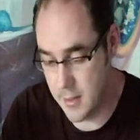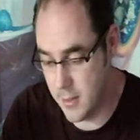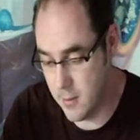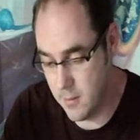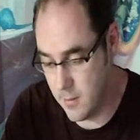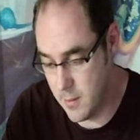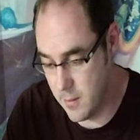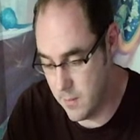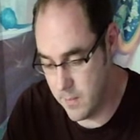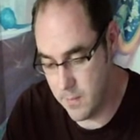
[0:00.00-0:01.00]

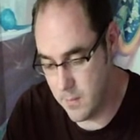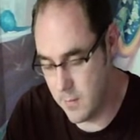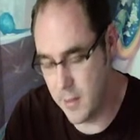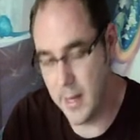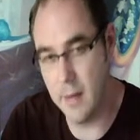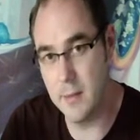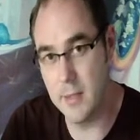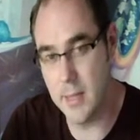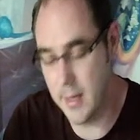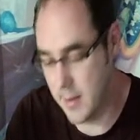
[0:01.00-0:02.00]
you really have to
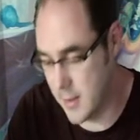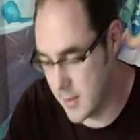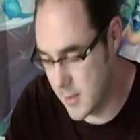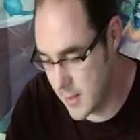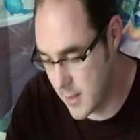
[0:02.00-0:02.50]
take this.